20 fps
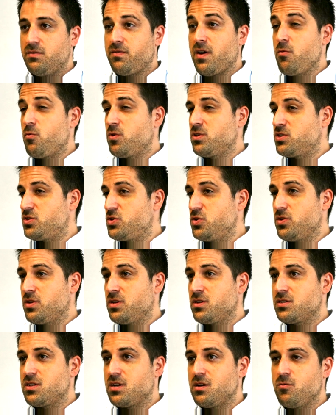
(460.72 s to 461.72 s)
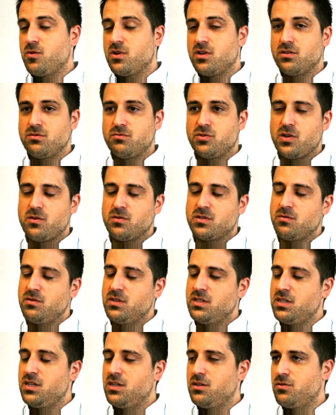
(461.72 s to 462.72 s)
If I were a student, I were, you know,
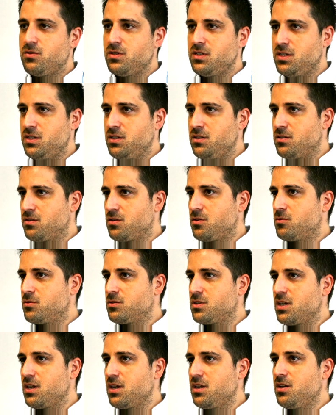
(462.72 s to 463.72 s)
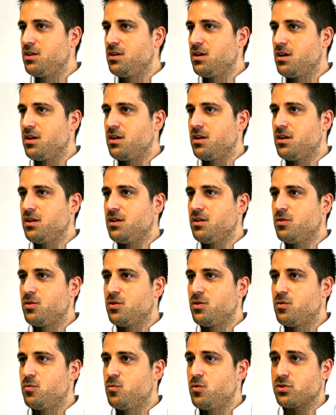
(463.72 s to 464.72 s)
17 or 18 years old, and I
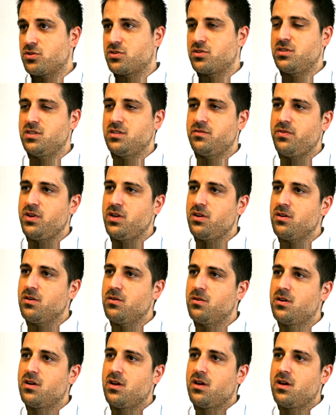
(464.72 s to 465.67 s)
watched this video,